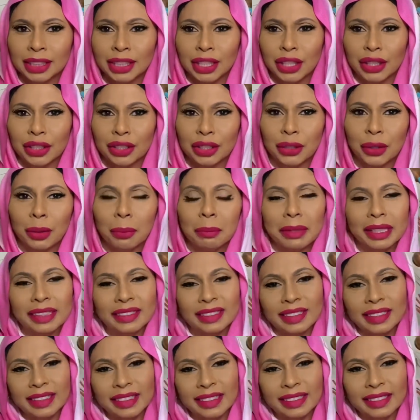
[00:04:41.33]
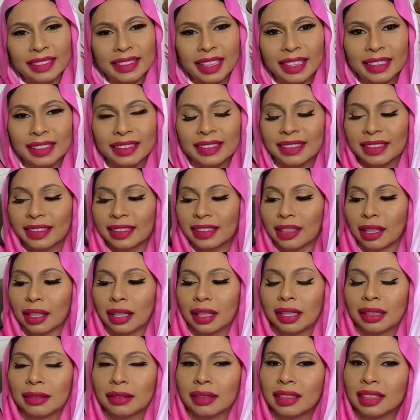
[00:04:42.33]
you know, mixing the scents and
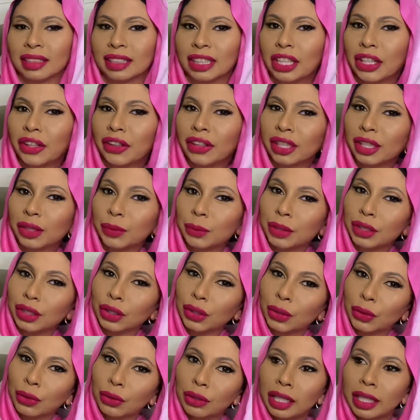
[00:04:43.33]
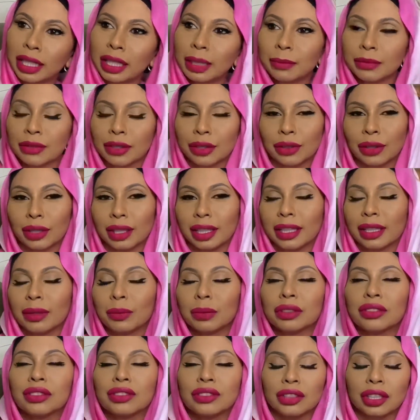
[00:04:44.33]
layering it, the creams and all. It
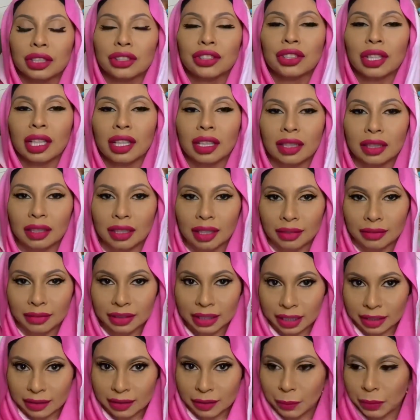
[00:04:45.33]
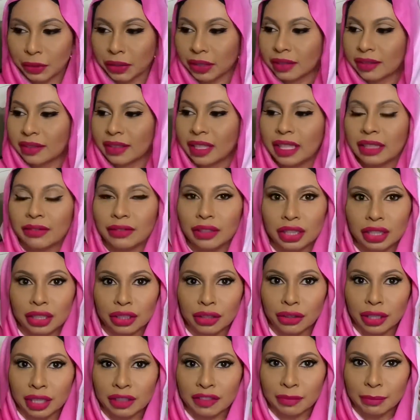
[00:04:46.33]
was such a lovely experience. They even
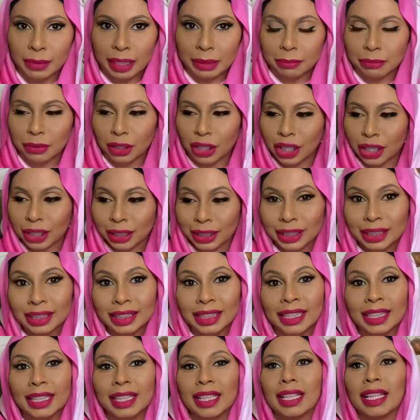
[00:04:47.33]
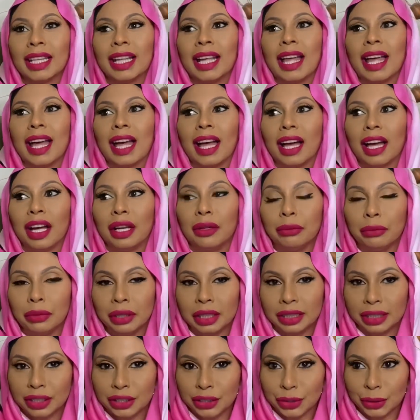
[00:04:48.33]
engraved my bottle. I
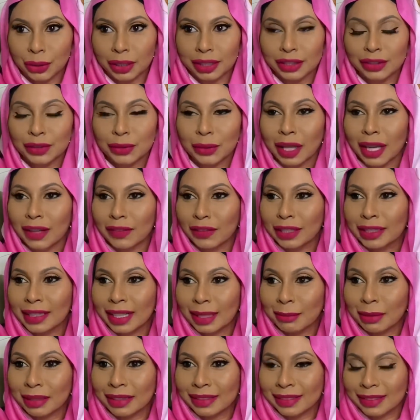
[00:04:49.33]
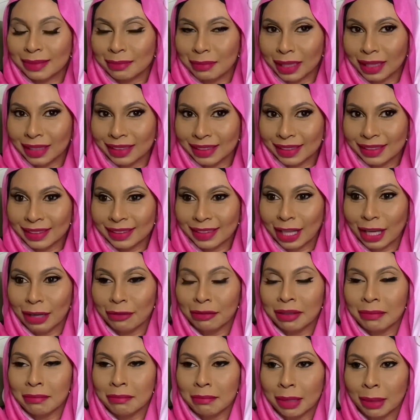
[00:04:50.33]
really enjoyed it. So every time I smell this, I
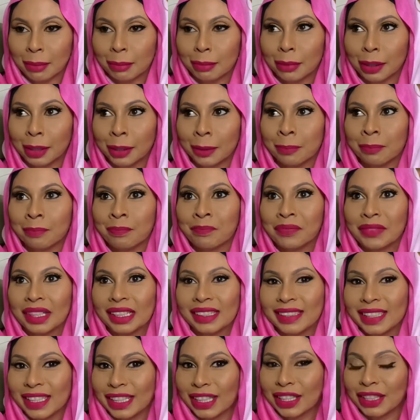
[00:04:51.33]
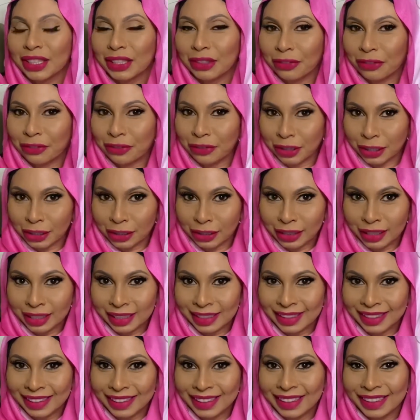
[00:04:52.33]
remember taking the
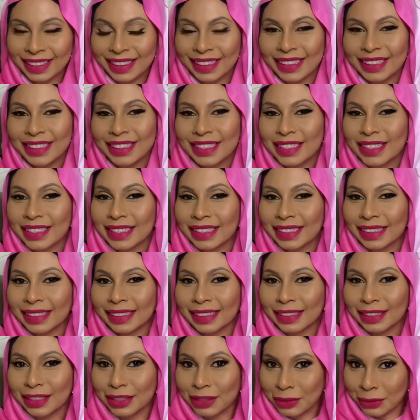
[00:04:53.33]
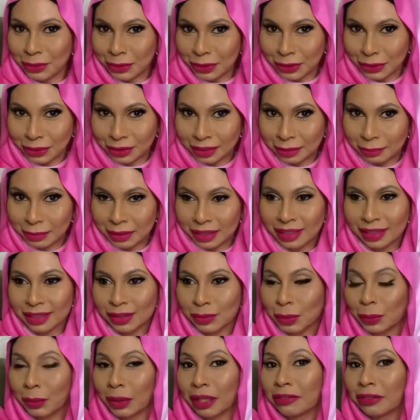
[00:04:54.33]
ferry to New York, because
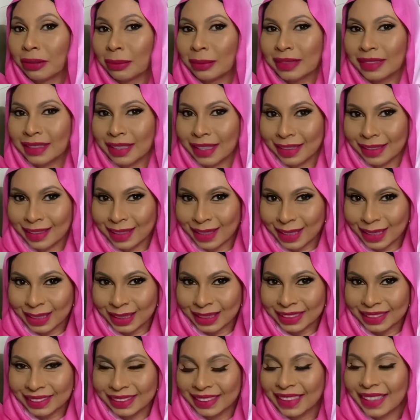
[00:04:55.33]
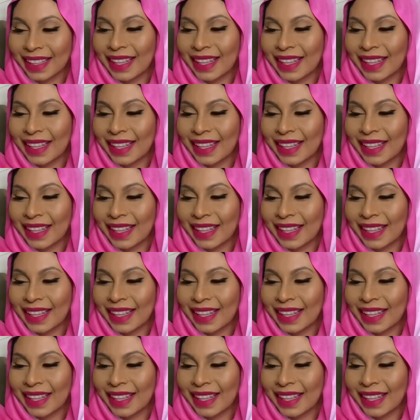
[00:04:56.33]
we went from Staten Island.